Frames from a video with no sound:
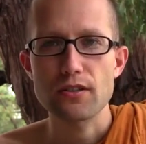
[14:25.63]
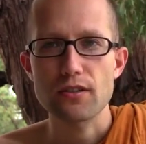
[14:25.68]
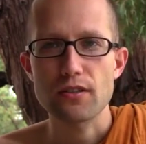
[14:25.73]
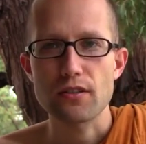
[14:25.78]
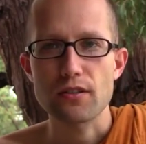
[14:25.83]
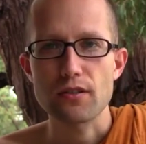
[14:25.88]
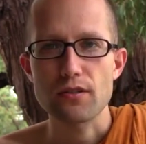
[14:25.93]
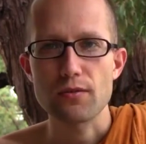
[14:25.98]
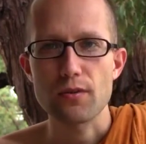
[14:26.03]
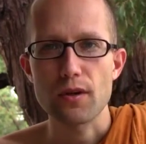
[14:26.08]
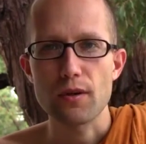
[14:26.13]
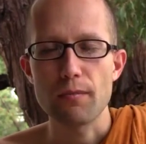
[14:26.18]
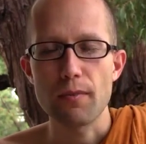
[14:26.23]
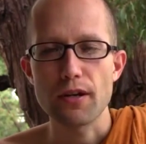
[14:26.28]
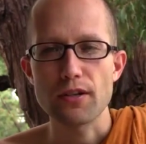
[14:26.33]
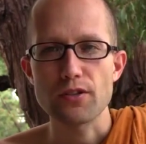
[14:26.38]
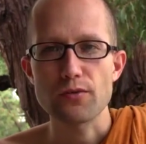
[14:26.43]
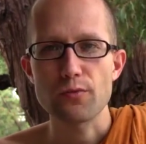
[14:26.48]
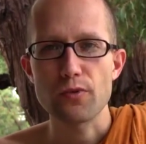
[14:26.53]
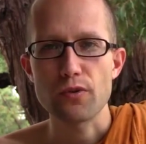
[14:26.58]
And there were a
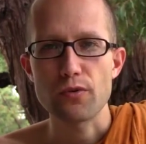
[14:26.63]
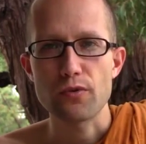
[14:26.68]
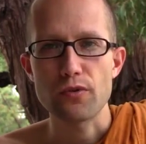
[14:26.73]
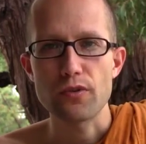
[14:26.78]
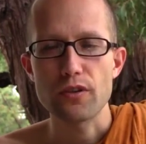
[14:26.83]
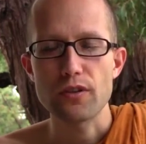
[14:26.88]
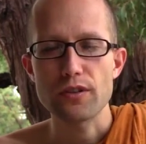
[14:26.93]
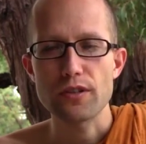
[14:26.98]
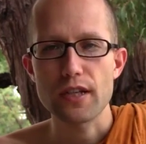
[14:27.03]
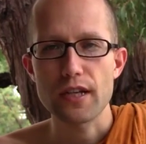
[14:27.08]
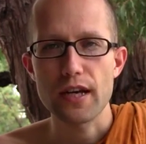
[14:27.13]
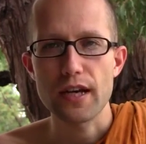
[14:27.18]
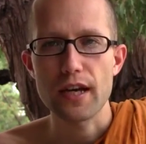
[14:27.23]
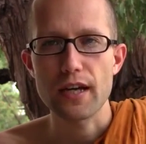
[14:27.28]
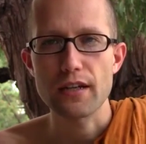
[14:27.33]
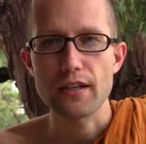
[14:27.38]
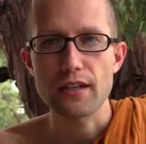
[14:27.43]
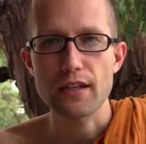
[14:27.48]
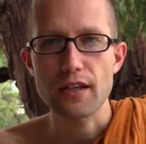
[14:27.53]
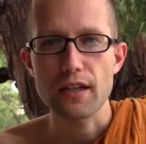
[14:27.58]
bunch more rules that I
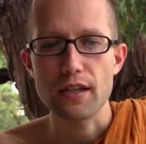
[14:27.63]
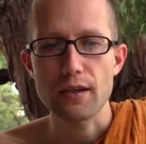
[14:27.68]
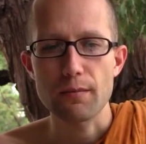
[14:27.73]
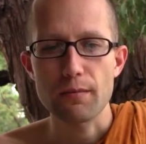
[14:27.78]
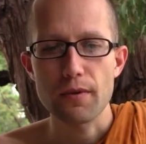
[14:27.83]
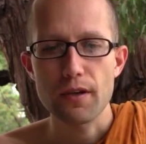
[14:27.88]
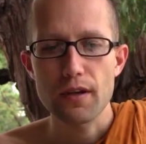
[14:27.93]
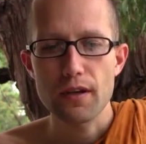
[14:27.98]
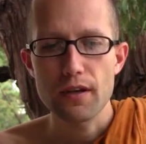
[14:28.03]
had to keep.